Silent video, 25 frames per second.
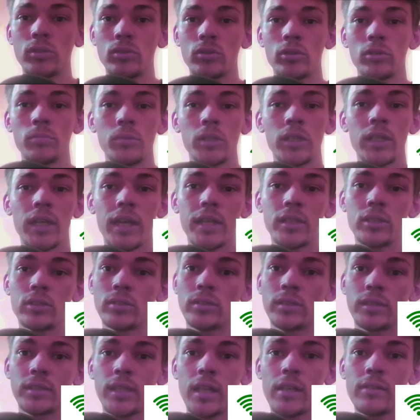to communicate to
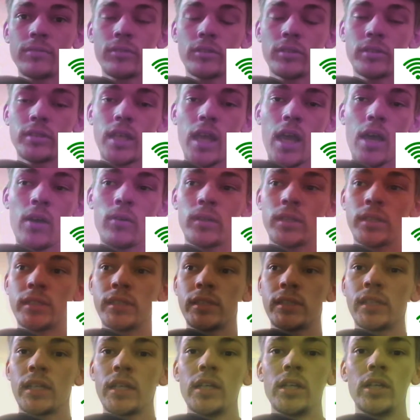the cell phone
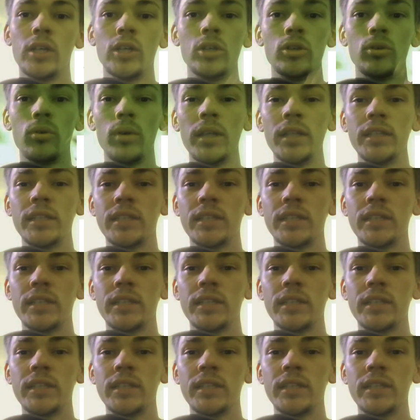towers, your